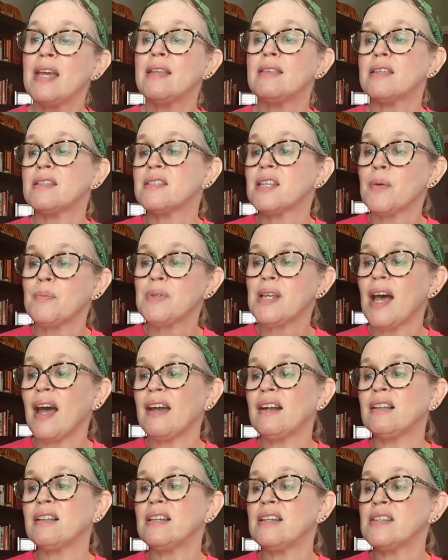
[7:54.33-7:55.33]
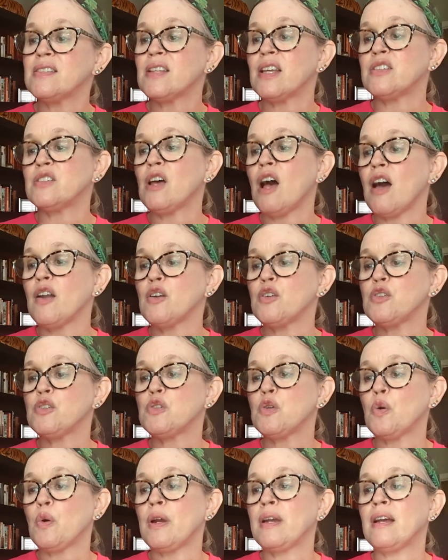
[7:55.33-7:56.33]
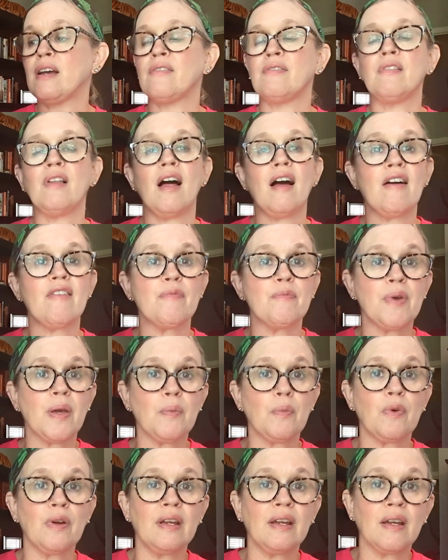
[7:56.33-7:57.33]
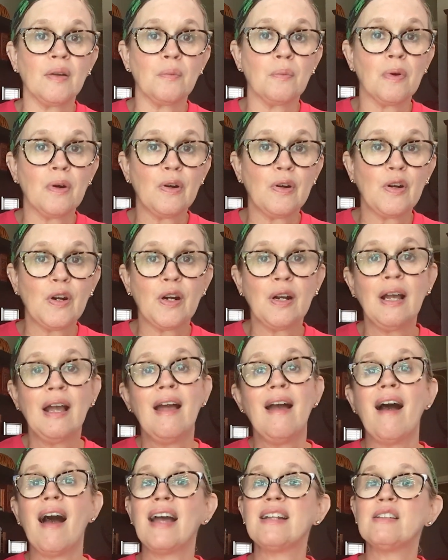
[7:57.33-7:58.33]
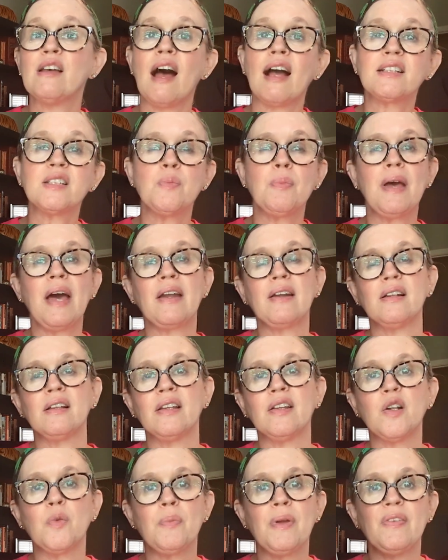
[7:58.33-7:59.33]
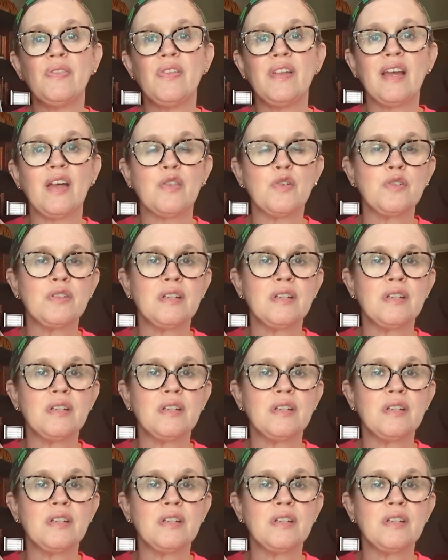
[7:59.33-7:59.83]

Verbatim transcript: The subtitle is A Daughter's Story of Love, Memory, and Murder. I talked about it a little bit the other